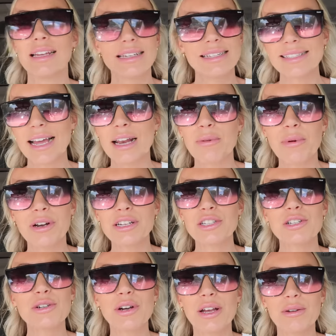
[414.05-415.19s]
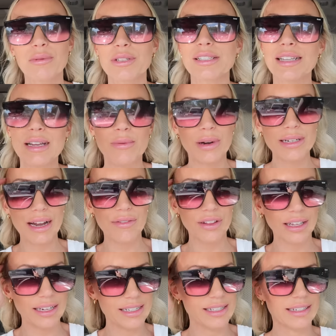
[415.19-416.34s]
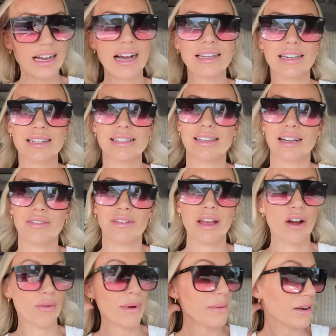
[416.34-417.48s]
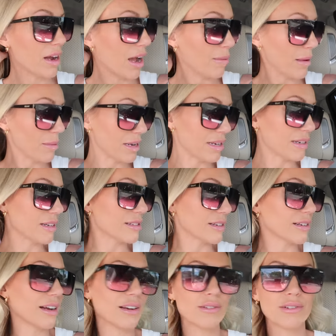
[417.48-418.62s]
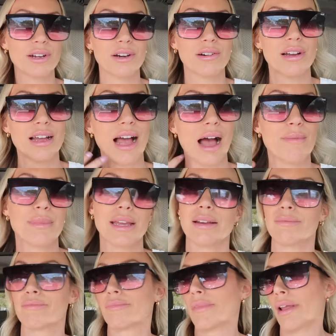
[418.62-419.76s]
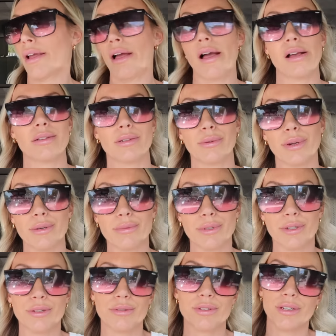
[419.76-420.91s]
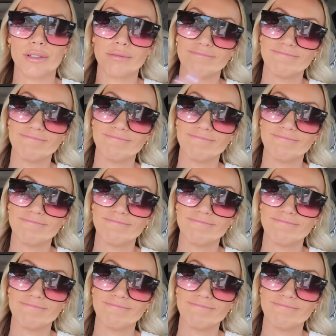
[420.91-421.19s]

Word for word: He said he wanted to do it. We'll see. One day I feel like he's got to get sick of it. Or maybe not. Maybe he doesn't. I don't know. I mean, I still eat them too, so.